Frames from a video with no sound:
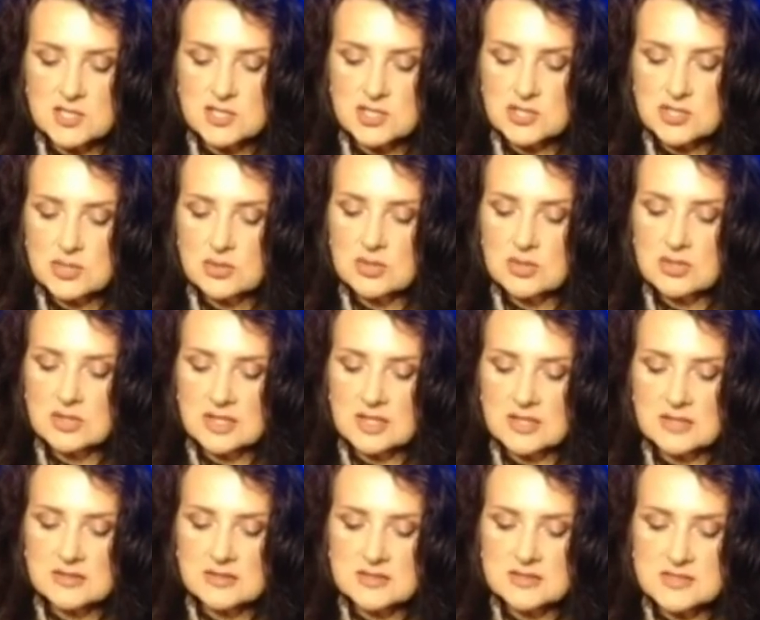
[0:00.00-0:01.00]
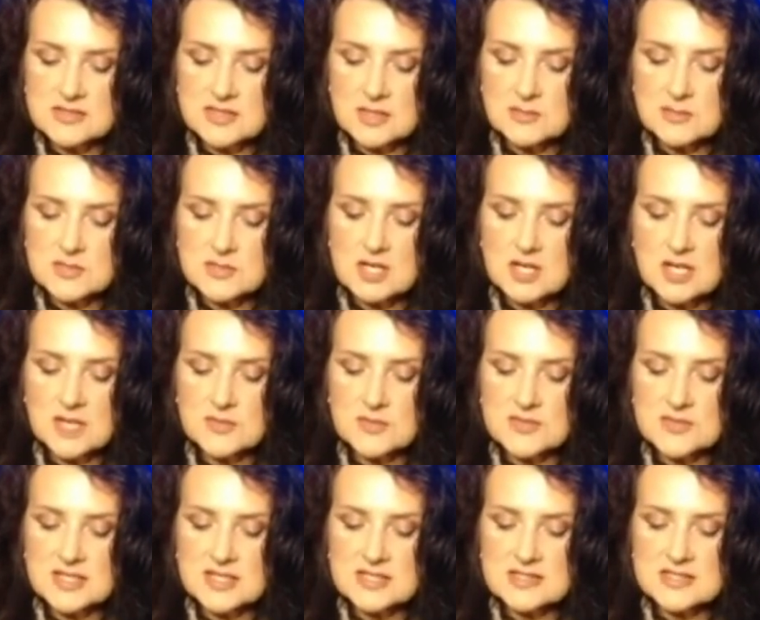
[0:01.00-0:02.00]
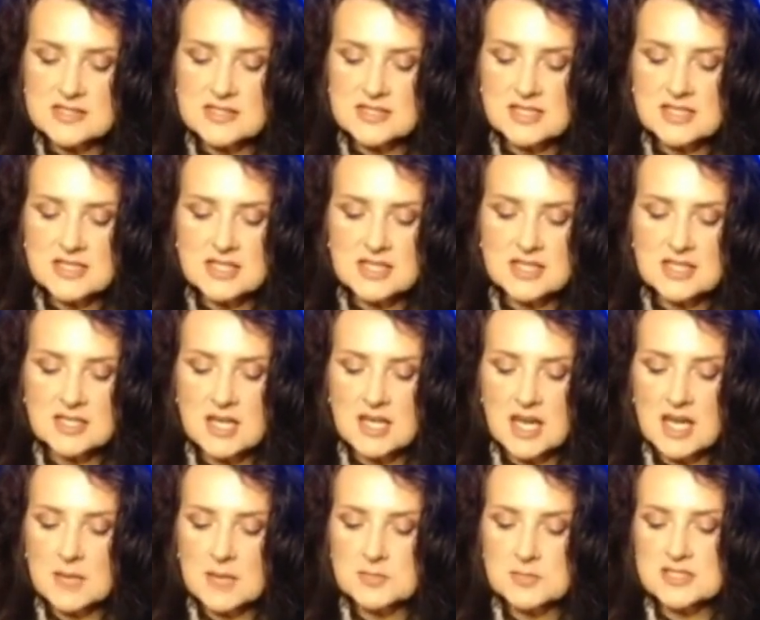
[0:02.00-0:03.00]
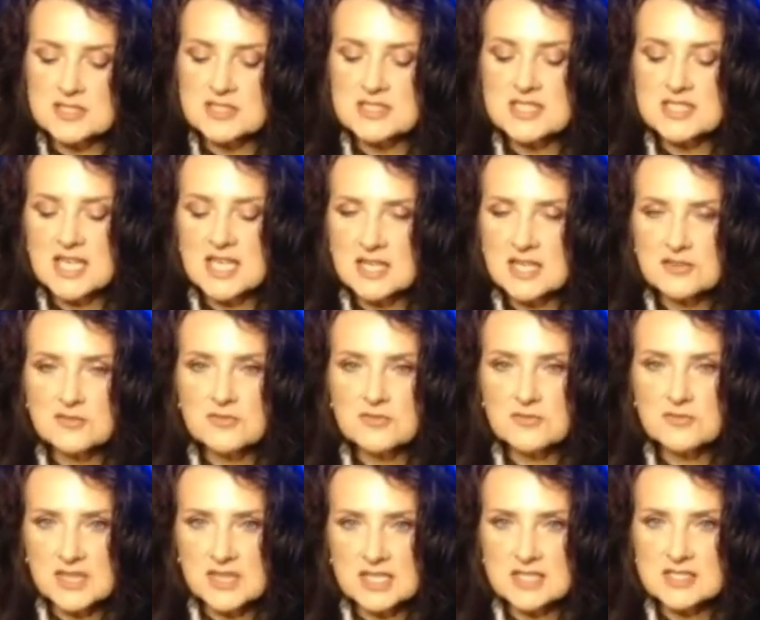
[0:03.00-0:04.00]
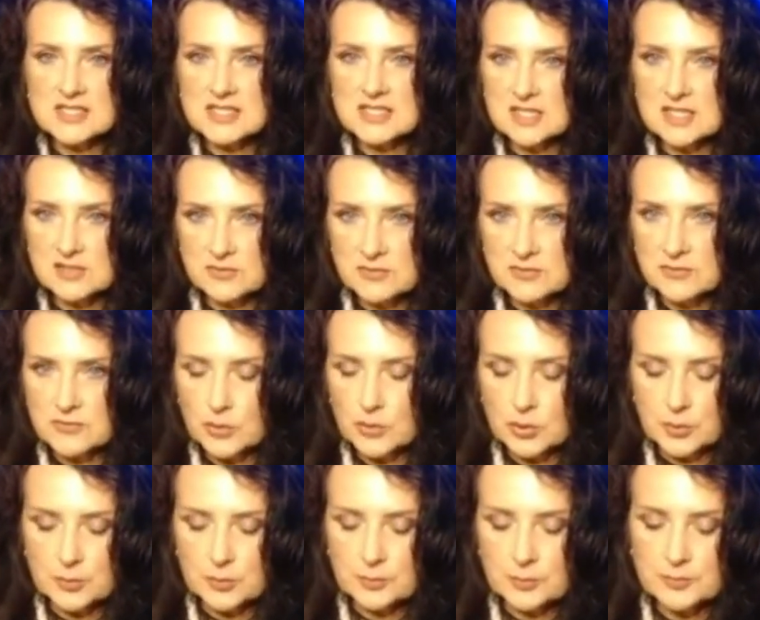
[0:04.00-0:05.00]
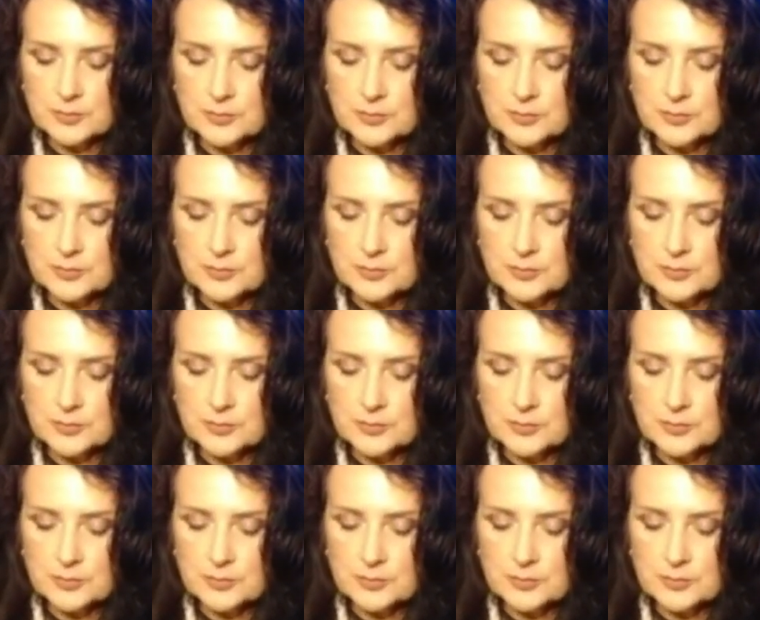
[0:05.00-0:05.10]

taller, sometimes exceeding up to 10 feet in form.